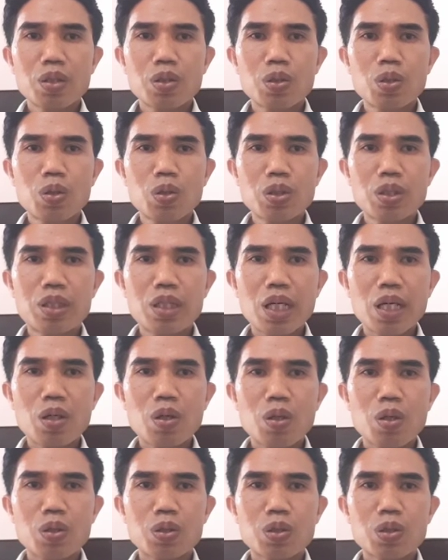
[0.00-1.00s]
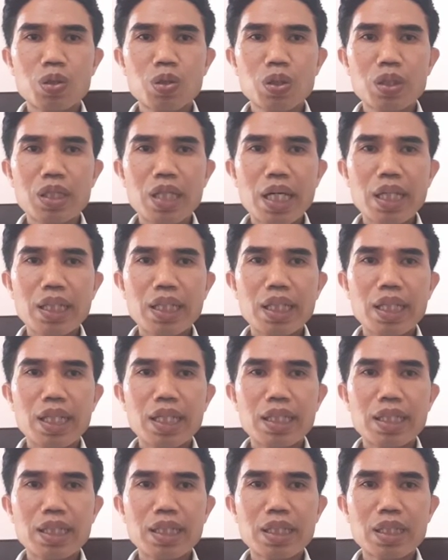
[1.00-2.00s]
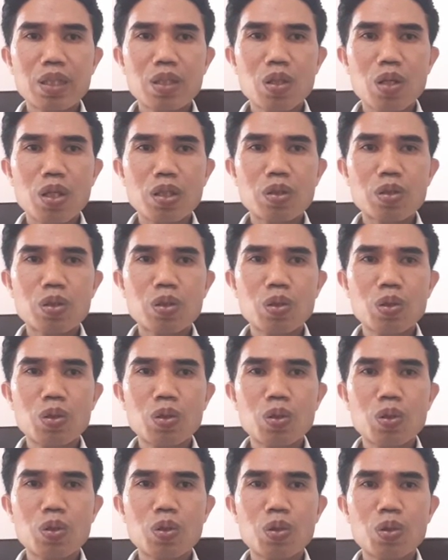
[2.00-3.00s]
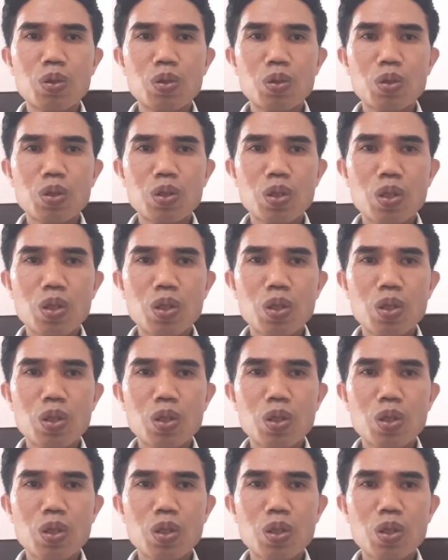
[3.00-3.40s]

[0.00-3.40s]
to 0, so that it is not too